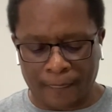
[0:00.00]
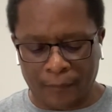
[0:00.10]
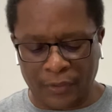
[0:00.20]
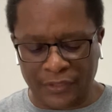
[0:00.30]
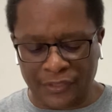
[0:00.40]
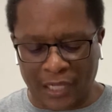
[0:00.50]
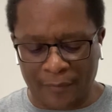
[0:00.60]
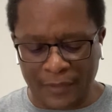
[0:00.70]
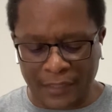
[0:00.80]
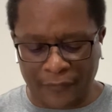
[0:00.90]
but it shall
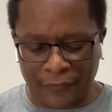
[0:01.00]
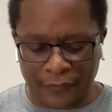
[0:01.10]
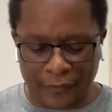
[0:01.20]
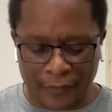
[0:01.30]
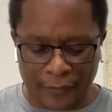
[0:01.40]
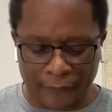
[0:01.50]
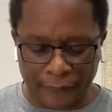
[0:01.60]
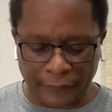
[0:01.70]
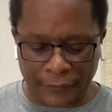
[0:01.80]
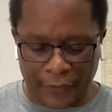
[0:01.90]
be given to
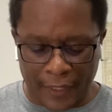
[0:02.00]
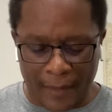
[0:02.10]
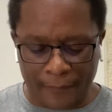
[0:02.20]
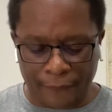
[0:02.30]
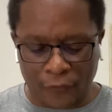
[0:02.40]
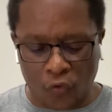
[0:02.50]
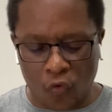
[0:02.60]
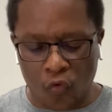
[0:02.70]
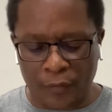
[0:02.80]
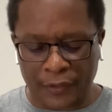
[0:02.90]
them for
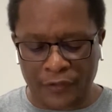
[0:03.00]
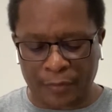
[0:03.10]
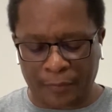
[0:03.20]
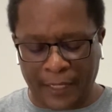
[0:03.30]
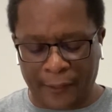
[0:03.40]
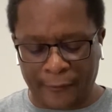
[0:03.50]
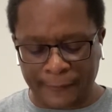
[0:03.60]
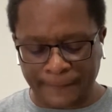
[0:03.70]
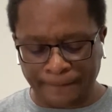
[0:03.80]
whom it is prepared.